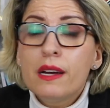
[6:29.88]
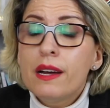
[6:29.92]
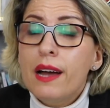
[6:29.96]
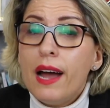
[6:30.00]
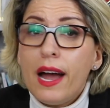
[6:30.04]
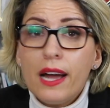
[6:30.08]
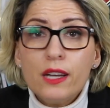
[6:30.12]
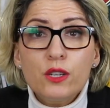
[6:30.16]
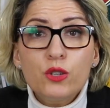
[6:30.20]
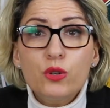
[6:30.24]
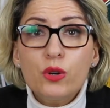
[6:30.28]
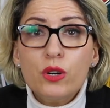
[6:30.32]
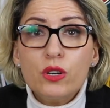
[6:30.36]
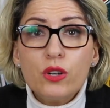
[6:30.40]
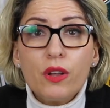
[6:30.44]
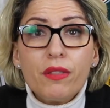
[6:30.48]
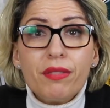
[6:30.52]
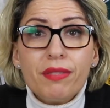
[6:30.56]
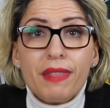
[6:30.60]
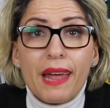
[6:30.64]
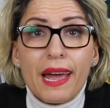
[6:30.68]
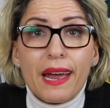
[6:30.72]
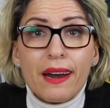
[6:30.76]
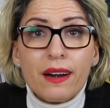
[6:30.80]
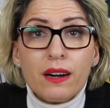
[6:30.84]
and you're not
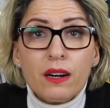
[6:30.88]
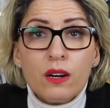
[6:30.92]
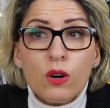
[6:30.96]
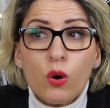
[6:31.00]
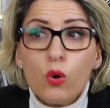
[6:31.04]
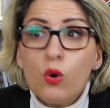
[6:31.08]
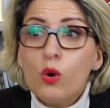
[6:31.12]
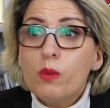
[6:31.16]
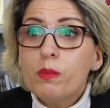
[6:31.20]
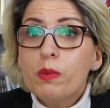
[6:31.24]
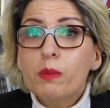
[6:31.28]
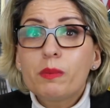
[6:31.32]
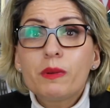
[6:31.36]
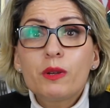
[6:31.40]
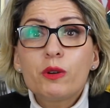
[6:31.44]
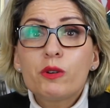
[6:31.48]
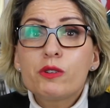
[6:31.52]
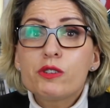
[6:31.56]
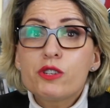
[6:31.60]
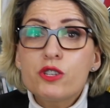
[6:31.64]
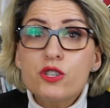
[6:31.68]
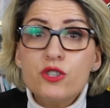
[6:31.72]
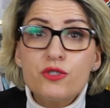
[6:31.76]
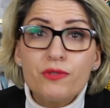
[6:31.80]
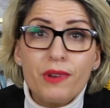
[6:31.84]
there, or probably you're
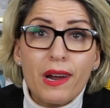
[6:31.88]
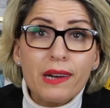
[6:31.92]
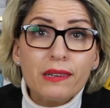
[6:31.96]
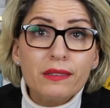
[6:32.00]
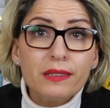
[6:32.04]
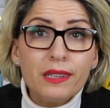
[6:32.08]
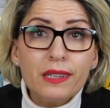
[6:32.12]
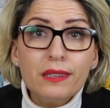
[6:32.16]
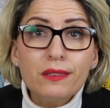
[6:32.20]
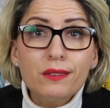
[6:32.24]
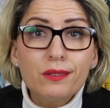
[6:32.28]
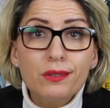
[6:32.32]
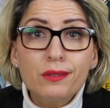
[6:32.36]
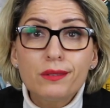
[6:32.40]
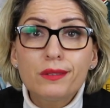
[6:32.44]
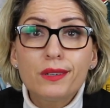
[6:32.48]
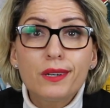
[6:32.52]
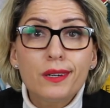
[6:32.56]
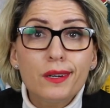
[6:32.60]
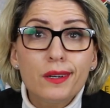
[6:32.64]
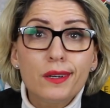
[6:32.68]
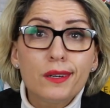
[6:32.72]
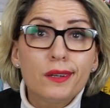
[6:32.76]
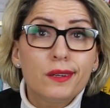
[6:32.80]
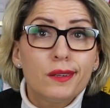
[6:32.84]
distracted,
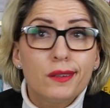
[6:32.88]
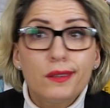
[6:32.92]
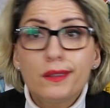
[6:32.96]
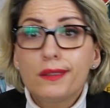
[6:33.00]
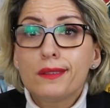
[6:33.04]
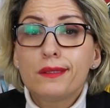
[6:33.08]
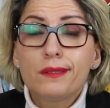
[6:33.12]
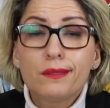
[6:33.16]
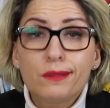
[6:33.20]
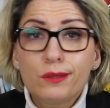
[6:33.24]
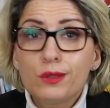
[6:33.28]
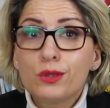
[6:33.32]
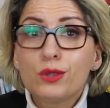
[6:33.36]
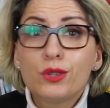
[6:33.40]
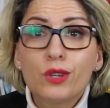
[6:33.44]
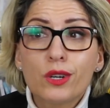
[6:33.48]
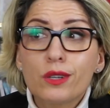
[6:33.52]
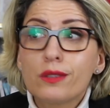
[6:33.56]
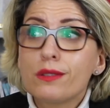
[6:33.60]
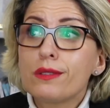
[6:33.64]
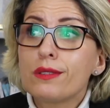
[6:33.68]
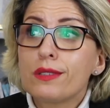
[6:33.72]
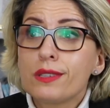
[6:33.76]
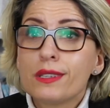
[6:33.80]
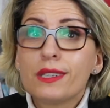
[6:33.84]
you
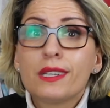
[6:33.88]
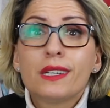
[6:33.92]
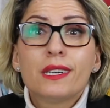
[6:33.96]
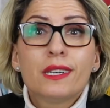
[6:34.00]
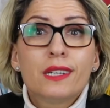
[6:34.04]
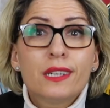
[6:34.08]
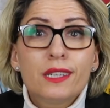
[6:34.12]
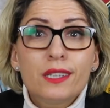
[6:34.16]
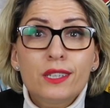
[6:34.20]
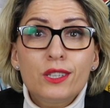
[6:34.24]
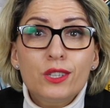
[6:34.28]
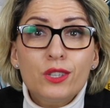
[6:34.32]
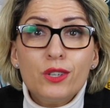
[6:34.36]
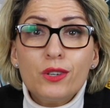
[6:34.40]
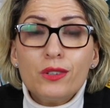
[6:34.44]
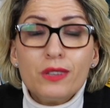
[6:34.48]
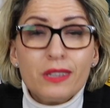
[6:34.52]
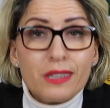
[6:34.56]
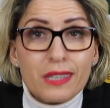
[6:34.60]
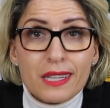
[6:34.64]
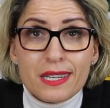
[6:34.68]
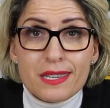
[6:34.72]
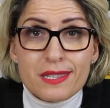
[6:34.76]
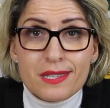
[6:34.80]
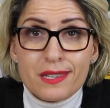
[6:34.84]
don't
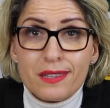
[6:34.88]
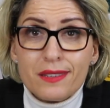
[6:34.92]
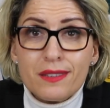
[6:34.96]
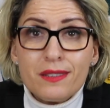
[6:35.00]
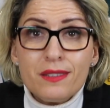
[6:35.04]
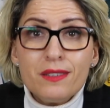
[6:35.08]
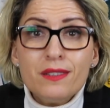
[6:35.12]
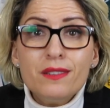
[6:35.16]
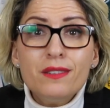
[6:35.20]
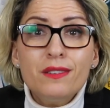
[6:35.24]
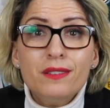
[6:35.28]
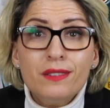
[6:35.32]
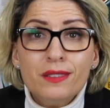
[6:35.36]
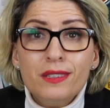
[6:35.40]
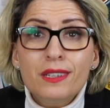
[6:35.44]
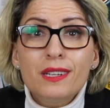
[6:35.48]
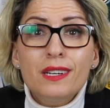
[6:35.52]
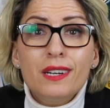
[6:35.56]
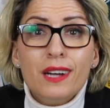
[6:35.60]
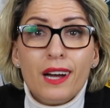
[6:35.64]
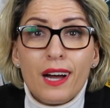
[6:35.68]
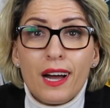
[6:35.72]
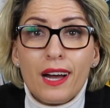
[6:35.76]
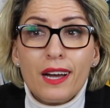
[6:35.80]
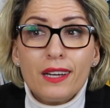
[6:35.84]
listen,
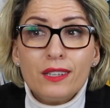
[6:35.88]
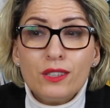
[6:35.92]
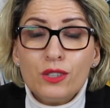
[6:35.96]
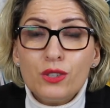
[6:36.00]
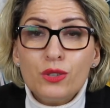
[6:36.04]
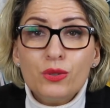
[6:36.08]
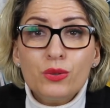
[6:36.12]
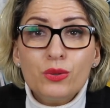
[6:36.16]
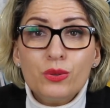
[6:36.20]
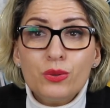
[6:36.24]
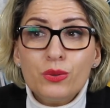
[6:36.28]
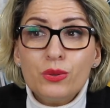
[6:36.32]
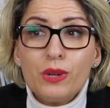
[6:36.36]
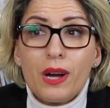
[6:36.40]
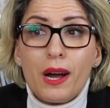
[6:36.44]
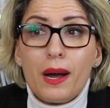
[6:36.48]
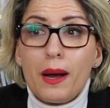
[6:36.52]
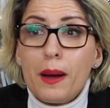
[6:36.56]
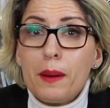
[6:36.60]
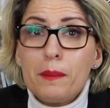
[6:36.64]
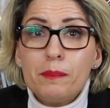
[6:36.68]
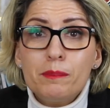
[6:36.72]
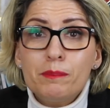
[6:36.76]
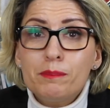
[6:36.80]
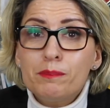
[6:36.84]
and you
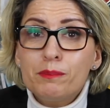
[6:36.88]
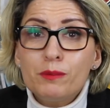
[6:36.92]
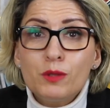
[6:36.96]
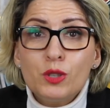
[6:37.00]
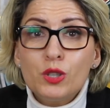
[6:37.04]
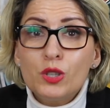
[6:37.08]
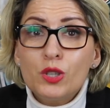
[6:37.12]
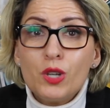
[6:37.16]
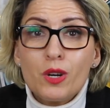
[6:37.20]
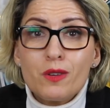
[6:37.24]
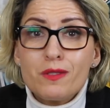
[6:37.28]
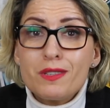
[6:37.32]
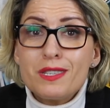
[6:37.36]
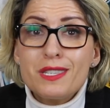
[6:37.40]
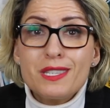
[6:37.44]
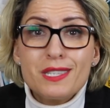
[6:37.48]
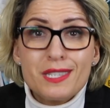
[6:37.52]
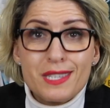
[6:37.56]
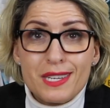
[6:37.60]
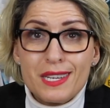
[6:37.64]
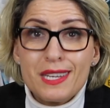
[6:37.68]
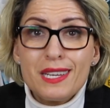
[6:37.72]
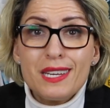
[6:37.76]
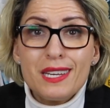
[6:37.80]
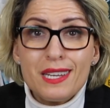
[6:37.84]
don't
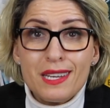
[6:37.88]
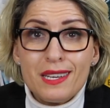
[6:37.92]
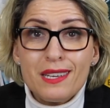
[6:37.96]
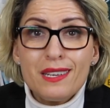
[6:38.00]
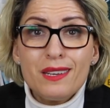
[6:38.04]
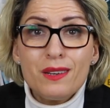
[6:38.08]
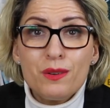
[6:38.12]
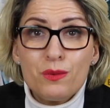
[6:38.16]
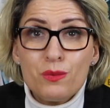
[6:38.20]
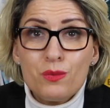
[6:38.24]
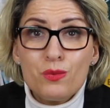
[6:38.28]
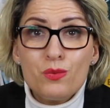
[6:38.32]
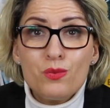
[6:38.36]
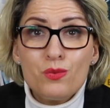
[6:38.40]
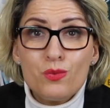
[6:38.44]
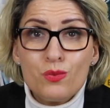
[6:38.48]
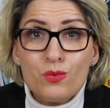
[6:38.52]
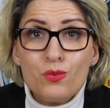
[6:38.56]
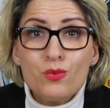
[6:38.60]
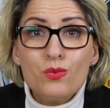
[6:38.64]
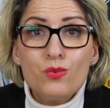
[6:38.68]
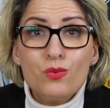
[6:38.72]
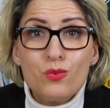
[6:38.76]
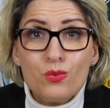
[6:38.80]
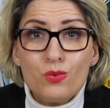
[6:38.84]
see
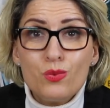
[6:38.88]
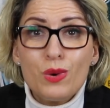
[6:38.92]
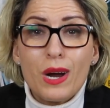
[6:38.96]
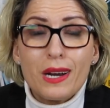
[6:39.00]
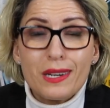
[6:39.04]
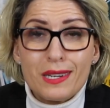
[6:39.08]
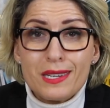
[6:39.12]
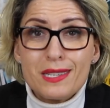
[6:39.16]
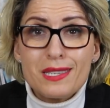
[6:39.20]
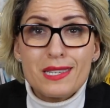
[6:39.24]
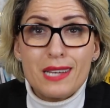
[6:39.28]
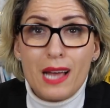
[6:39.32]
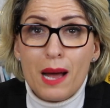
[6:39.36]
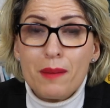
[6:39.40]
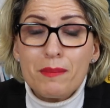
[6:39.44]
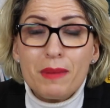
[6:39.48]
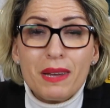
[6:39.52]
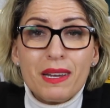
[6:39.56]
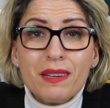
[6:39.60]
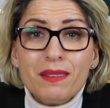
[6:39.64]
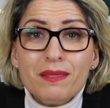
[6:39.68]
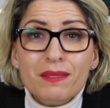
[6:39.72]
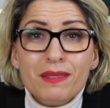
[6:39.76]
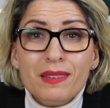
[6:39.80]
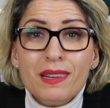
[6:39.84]
what is
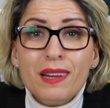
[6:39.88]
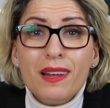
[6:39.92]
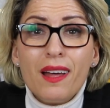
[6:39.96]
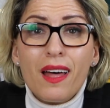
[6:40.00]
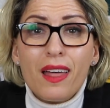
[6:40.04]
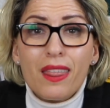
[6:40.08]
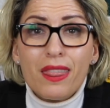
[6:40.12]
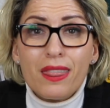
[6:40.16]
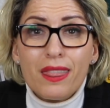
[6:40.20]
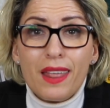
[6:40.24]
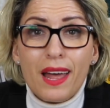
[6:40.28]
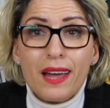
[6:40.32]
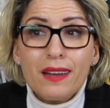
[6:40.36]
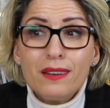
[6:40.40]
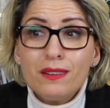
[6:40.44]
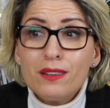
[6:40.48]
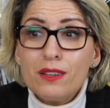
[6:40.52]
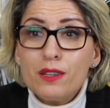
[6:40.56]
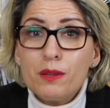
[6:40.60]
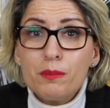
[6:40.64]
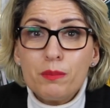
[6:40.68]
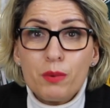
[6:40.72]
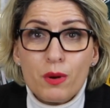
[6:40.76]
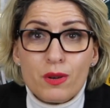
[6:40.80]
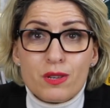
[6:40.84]
coming, then
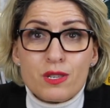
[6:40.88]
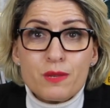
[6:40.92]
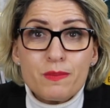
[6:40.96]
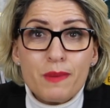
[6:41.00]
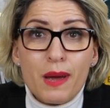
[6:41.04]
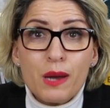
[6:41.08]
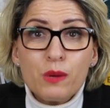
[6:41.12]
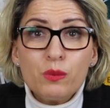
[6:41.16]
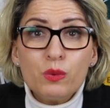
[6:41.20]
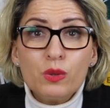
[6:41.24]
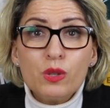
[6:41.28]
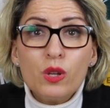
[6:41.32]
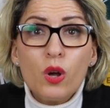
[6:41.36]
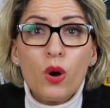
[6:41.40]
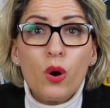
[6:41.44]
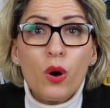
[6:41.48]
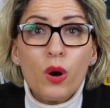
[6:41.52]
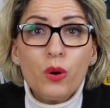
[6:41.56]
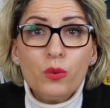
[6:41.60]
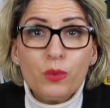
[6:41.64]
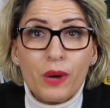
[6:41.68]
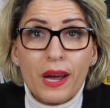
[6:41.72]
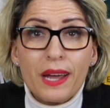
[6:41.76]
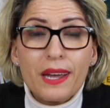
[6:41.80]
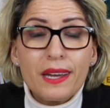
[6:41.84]
the postman will go
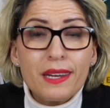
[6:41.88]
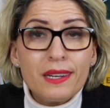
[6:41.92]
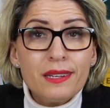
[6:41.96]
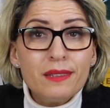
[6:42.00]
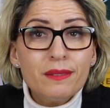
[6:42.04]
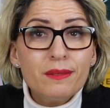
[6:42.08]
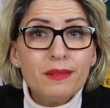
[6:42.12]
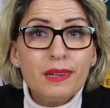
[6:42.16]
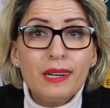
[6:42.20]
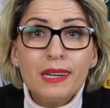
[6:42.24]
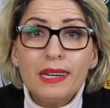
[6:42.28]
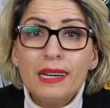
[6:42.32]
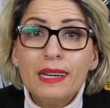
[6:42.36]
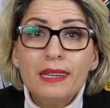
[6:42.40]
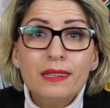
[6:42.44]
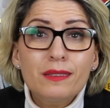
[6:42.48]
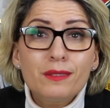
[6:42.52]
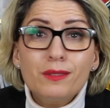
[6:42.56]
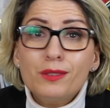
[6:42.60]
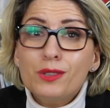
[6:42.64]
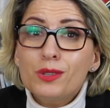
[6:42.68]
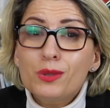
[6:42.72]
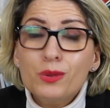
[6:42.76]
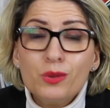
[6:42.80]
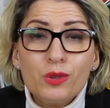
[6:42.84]
away
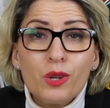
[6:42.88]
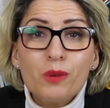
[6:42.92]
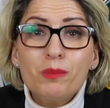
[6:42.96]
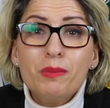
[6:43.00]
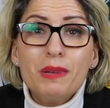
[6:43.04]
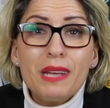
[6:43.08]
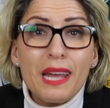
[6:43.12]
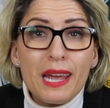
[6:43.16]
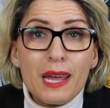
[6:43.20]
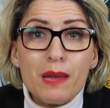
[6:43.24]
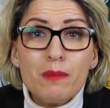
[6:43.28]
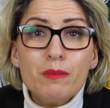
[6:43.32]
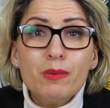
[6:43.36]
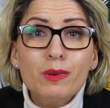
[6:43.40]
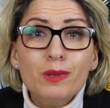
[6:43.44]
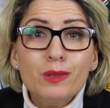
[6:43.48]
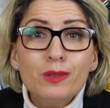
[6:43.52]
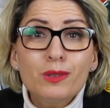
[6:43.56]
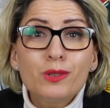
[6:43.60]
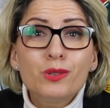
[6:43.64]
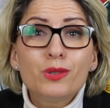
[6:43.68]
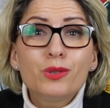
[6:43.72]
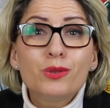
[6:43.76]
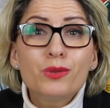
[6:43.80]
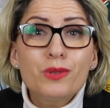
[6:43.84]
and you'll not be able
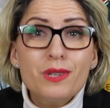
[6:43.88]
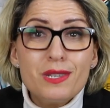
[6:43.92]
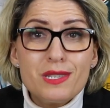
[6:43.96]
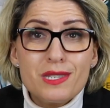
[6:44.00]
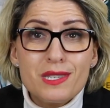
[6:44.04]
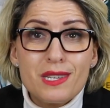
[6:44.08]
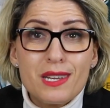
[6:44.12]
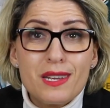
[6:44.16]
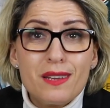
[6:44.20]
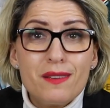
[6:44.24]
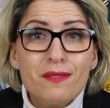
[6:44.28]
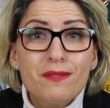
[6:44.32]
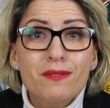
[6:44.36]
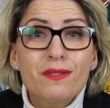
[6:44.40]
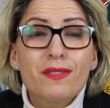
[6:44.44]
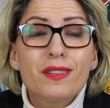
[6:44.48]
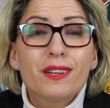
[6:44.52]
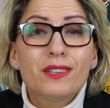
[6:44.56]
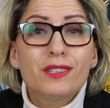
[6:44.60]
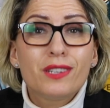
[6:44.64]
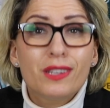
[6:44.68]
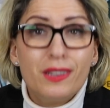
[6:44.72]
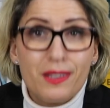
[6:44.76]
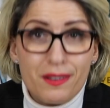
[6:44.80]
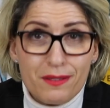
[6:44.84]
to receive the
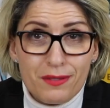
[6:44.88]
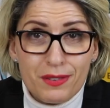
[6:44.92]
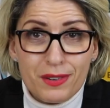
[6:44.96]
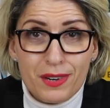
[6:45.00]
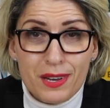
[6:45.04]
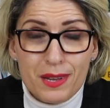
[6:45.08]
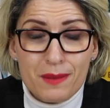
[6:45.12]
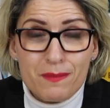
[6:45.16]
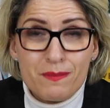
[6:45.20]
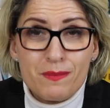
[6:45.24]
delivery.